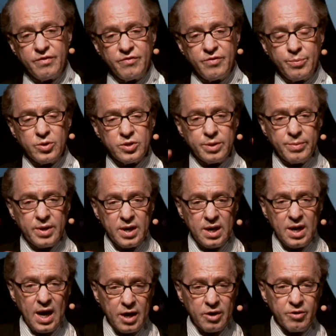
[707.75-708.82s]
If you put them on a
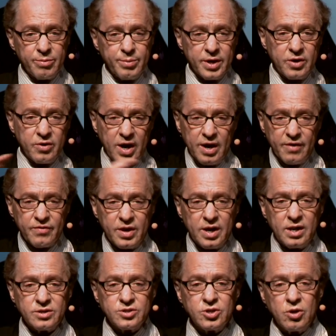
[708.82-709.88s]
logarithmic graph, and
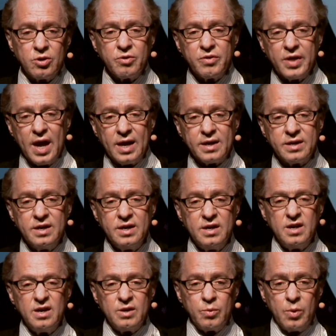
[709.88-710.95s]
I'll show you that,
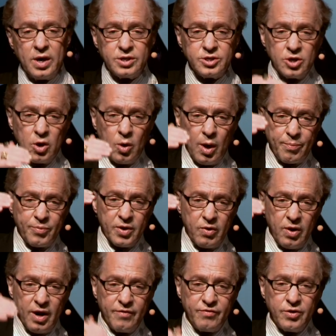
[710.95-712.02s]
where as you go up the
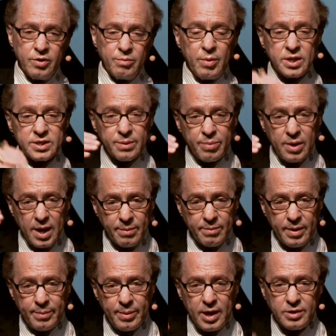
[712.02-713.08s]
graph, you're multiplying
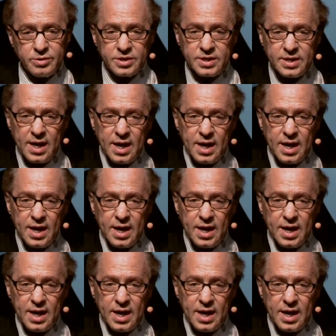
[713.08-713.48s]
by powers of